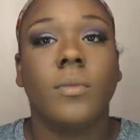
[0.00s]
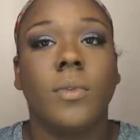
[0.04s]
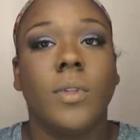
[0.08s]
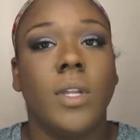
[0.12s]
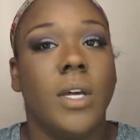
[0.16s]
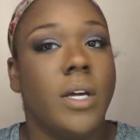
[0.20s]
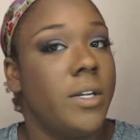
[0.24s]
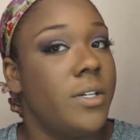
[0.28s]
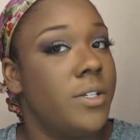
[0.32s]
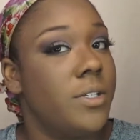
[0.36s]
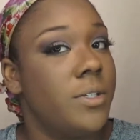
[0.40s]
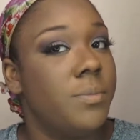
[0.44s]

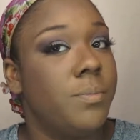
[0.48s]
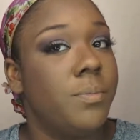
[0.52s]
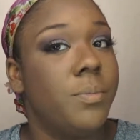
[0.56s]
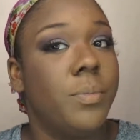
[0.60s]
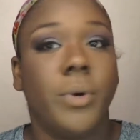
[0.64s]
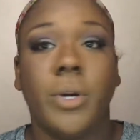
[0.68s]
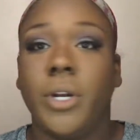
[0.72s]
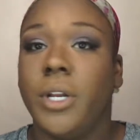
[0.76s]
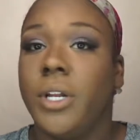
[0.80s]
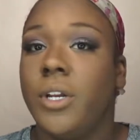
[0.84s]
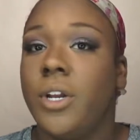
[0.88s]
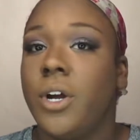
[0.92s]
That is
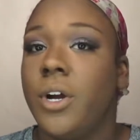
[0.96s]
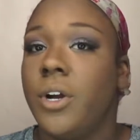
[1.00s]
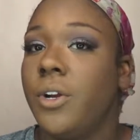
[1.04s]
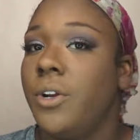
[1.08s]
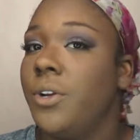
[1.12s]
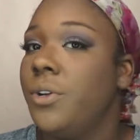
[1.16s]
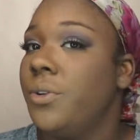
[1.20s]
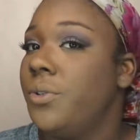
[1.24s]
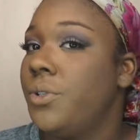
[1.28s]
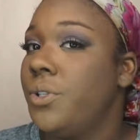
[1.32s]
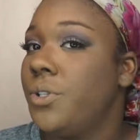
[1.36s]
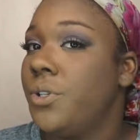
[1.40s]
pretty darn
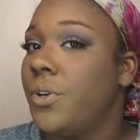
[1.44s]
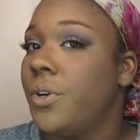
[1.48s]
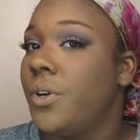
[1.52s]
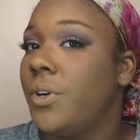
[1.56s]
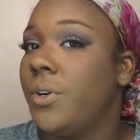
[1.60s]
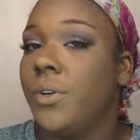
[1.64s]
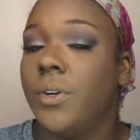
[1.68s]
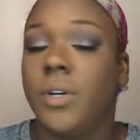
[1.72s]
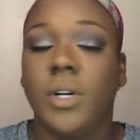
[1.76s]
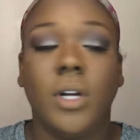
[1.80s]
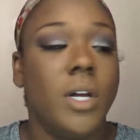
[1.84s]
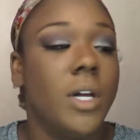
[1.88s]

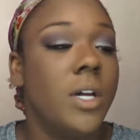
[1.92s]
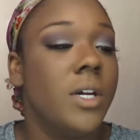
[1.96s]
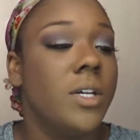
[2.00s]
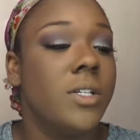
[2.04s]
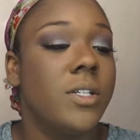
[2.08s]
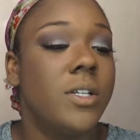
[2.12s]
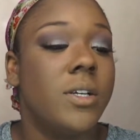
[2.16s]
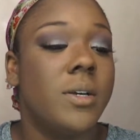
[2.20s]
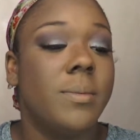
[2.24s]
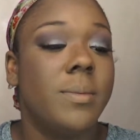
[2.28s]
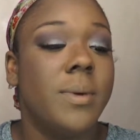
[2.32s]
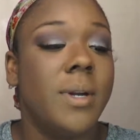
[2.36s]
neutral.
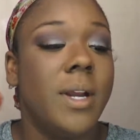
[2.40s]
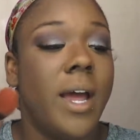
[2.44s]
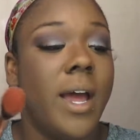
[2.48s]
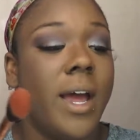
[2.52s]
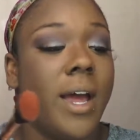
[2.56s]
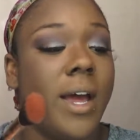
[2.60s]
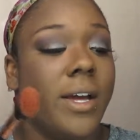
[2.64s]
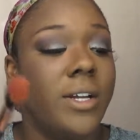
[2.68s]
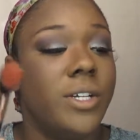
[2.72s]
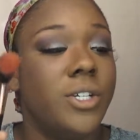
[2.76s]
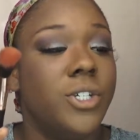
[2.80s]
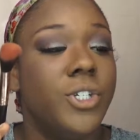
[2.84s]
So I'm gonna
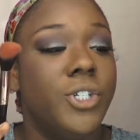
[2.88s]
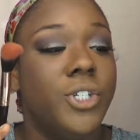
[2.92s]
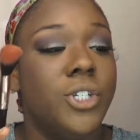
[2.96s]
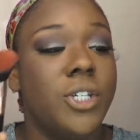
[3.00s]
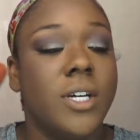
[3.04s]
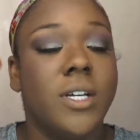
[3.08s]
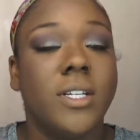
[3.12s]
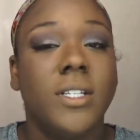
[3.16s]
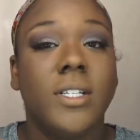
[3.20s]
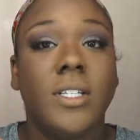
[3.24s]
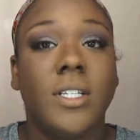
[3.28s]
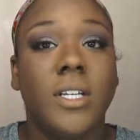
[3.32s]
add
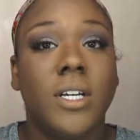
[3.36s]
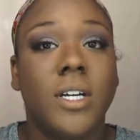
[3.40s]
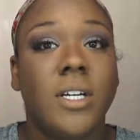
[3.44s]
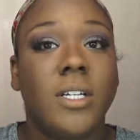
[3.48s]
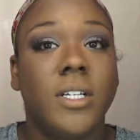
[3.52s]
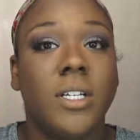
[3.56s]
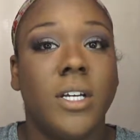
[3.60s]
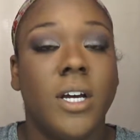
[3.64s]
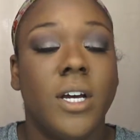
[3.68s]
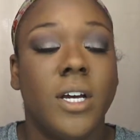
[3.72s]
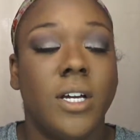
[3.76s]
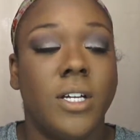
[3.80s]
just a
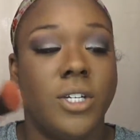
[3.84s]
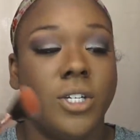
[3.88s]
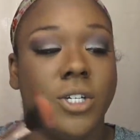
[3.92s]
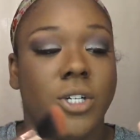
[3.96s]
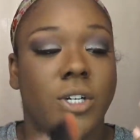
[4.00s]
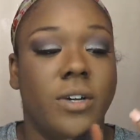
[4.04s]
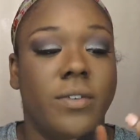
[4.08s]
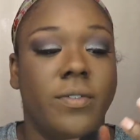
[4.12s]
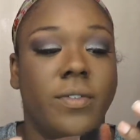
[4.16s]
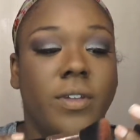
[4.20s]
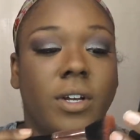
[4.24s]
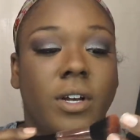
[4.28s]

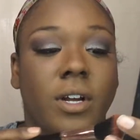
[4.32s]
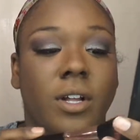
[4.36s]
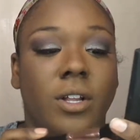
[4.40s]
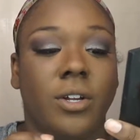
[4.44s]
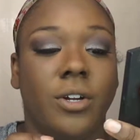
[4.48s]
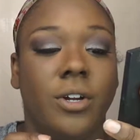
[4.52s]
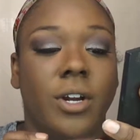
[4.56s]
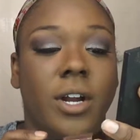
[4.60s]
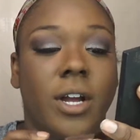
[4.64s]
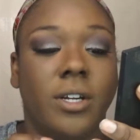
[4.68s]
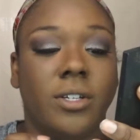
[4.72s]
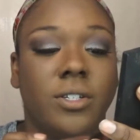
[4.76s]
touch of the
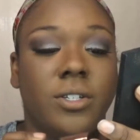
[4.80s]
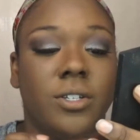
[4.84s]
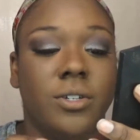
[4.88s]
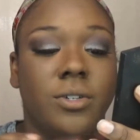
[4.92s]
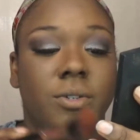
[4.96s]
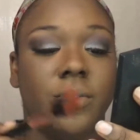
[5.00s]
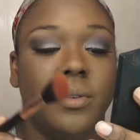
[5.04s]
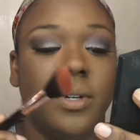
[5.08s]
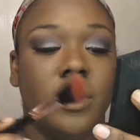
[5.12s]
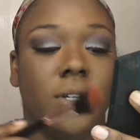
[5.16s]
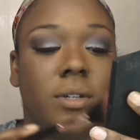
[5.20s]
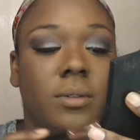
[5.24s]
color next
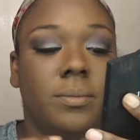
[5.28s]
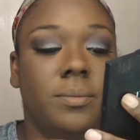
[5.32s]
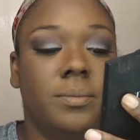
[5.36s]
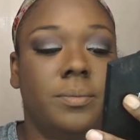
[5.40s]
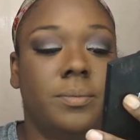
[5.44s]
to it.